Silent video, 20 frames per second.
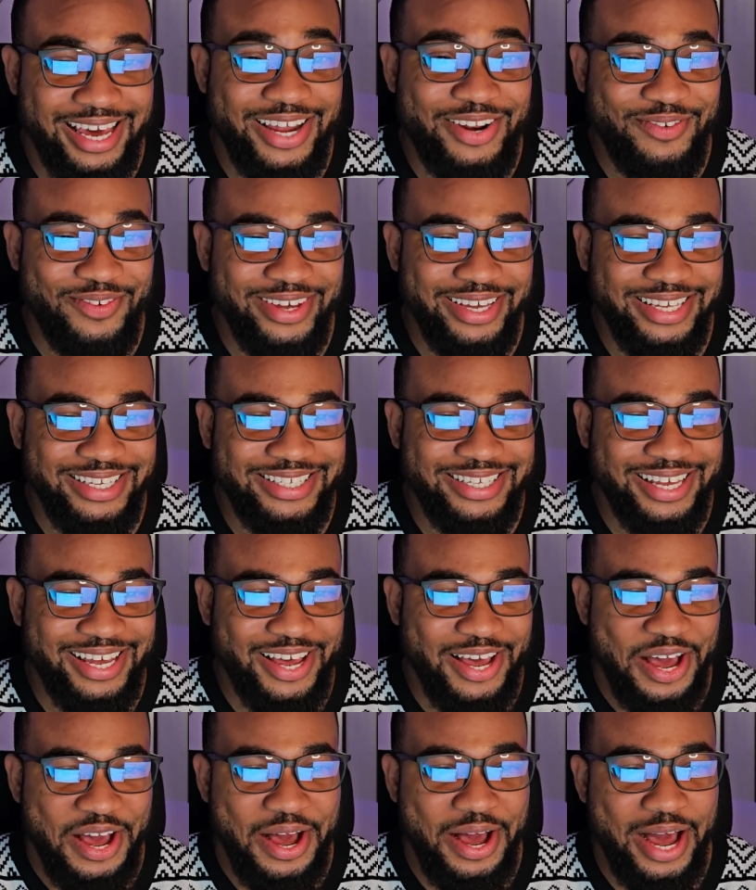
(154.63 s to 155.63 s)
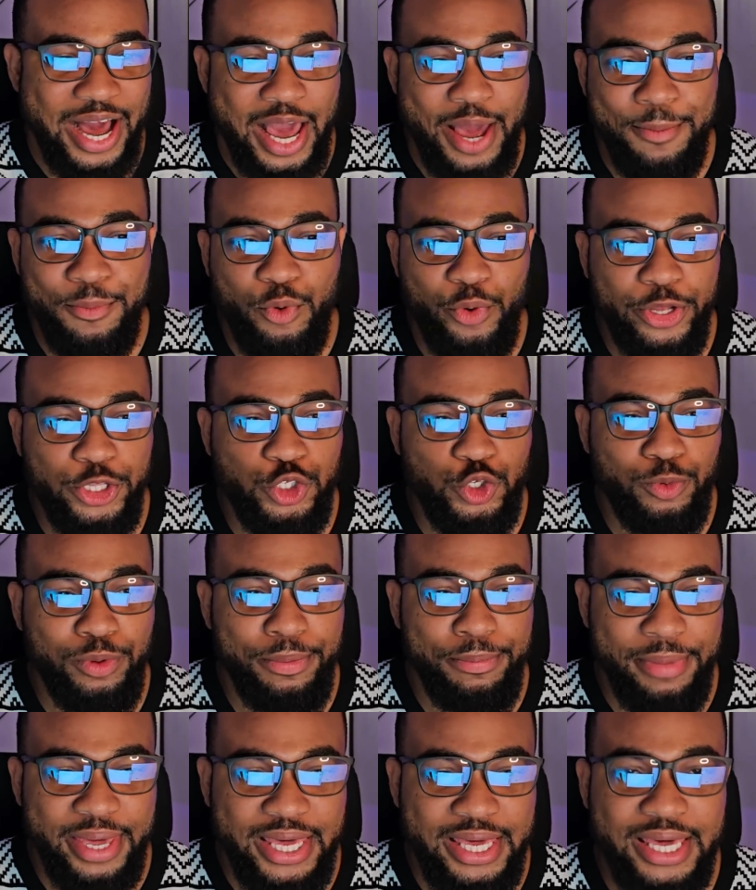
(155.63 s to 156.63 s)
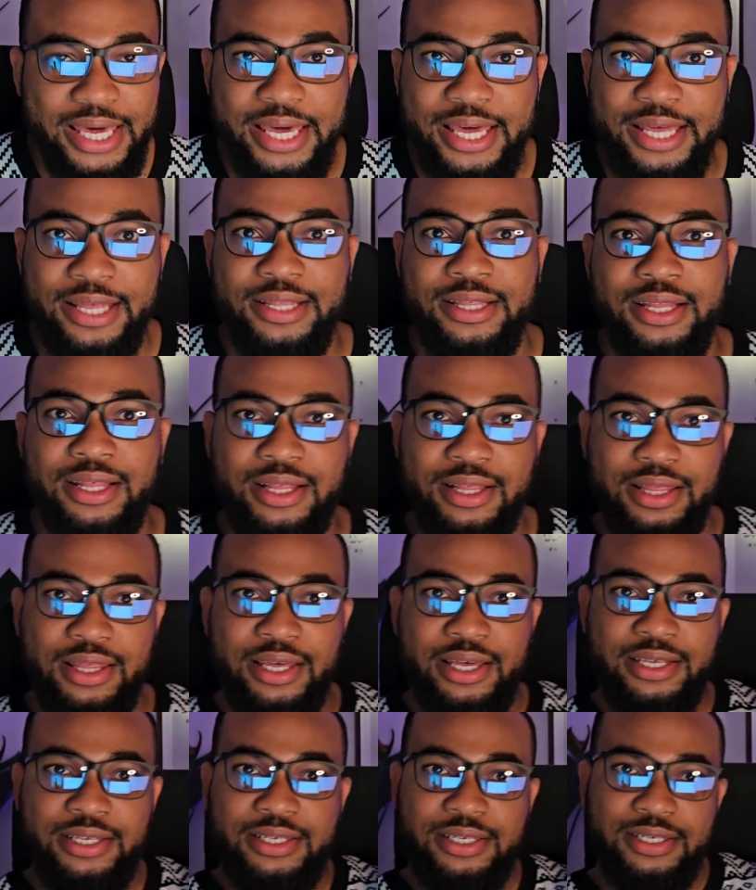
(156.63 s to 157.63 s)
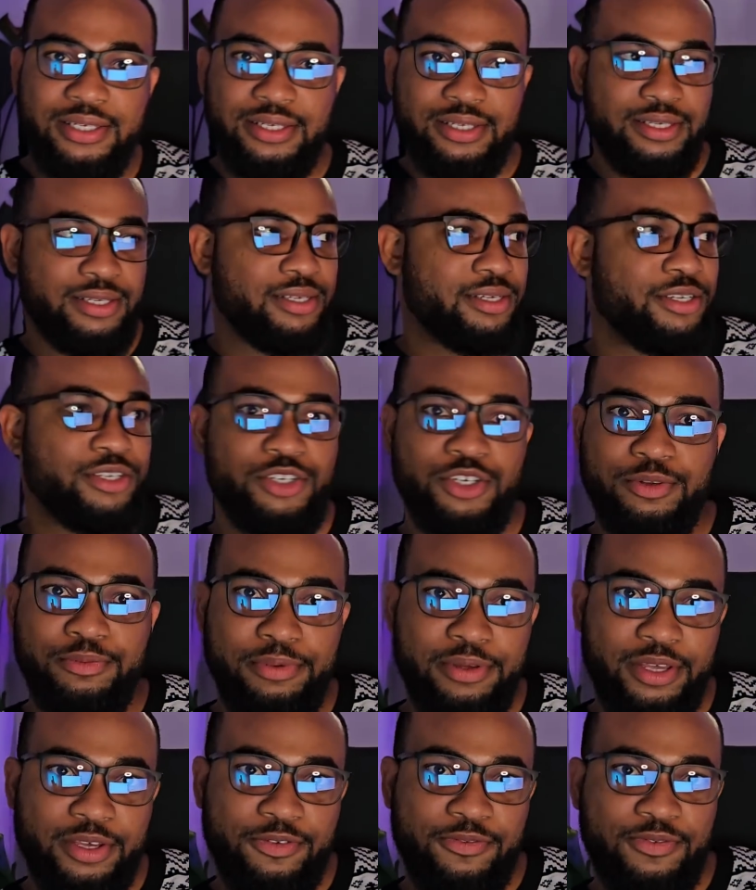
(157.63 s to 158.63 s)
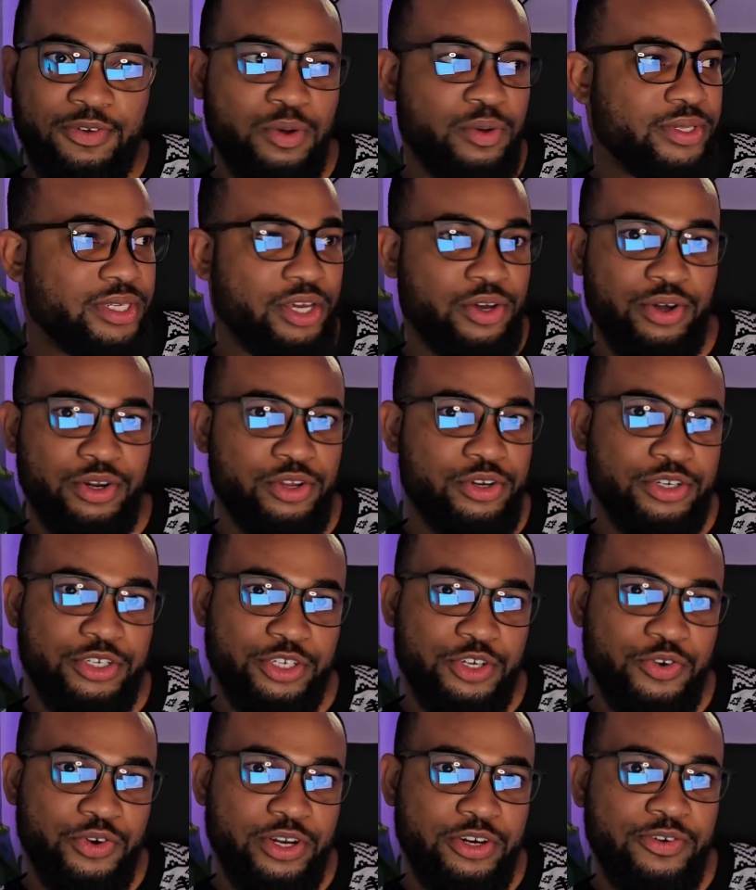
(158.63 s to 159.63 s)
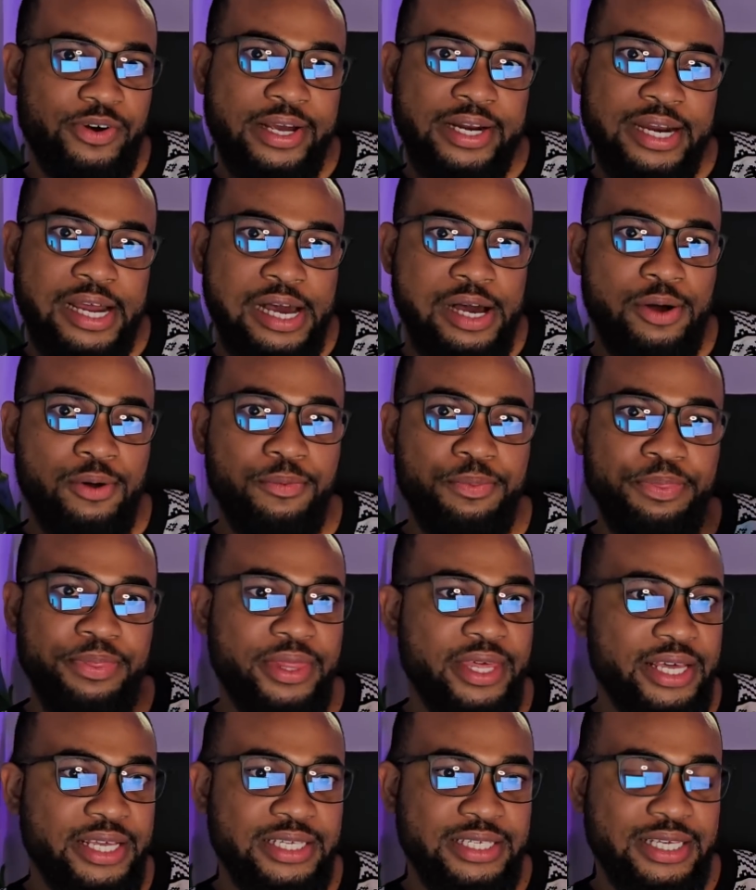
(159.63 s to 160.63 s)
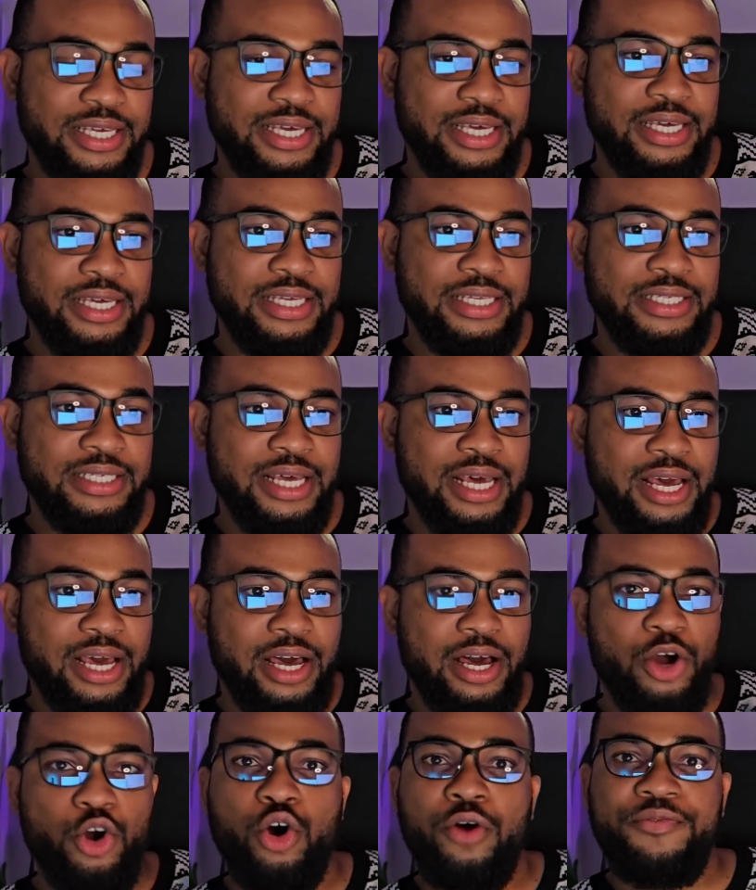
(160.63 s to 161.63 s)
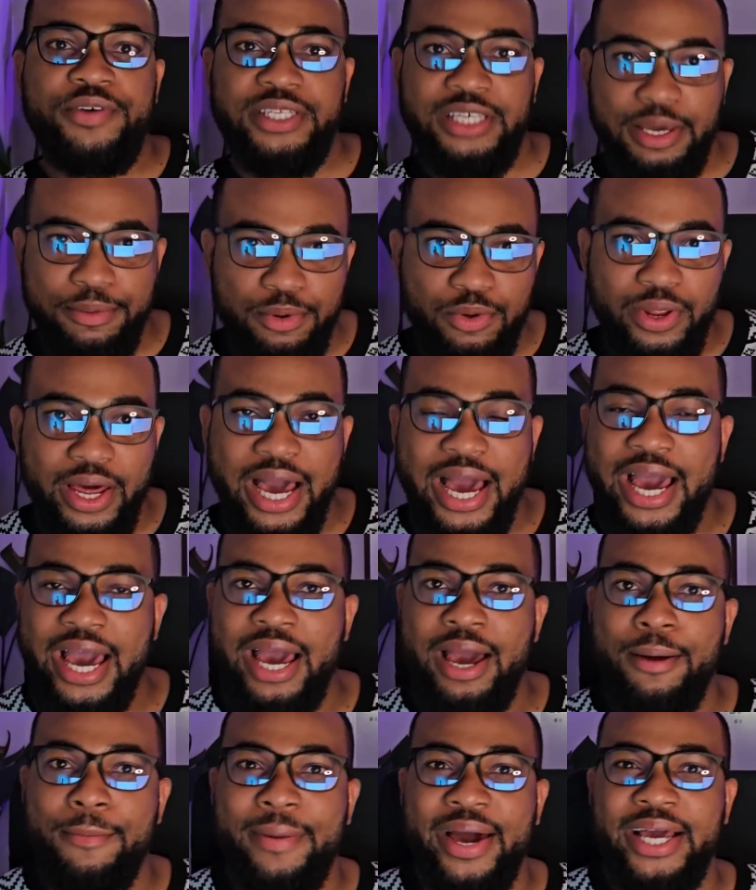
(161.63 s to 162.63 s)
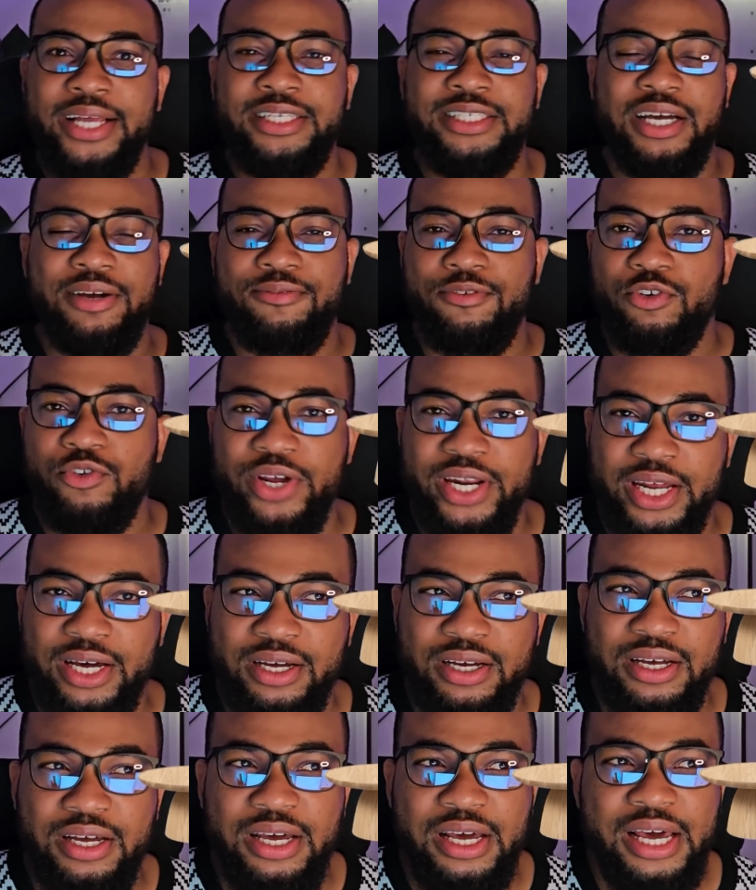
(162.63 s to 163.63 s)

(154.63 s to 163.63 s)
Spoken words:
Anyways, I'm going to be making this. It should be floating on your screen right now. This is a coffee table by Javorina.